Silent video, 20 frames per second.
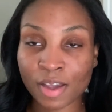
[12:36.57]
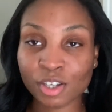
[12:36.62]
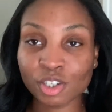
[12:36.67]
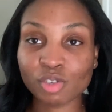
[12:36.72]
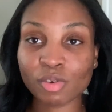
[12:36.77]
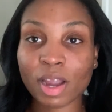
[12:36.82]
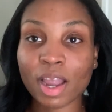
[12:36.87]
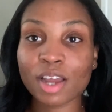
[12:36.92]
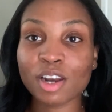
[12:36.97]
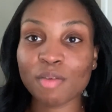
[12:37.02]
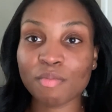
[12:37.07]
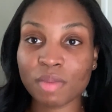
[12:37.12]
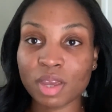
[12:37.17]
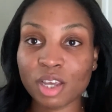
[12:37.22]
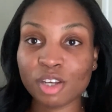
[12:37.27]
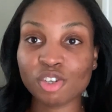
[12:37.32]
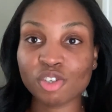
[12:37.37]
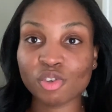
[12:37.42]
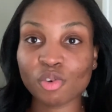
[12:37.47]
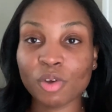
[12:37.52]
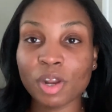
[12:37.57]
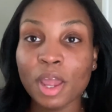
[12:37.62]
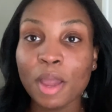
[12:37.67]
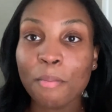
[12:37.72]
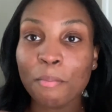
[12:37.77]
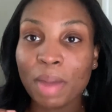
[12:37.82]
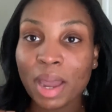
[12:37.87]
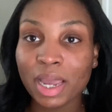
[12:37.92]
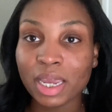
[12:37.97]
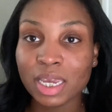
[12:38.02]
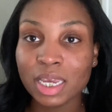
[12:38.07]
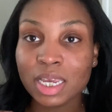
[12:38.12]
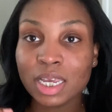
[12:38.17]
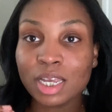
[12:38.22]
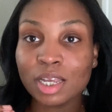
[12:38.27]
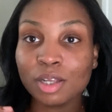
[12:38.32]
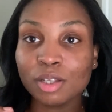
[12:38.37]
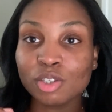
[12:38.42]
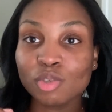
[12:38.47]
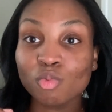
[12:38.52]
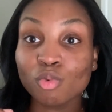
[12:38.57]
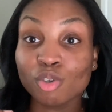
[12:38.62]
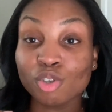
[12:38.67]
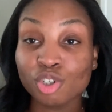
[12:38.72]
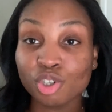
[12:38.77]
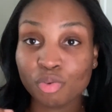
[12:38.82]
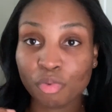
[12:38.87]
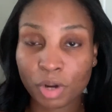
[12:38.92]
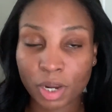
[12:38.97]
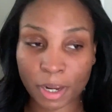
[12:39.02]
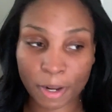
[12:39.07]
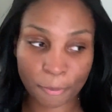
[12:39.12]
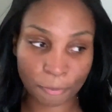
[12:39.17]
trying to make sure that my kids were straight.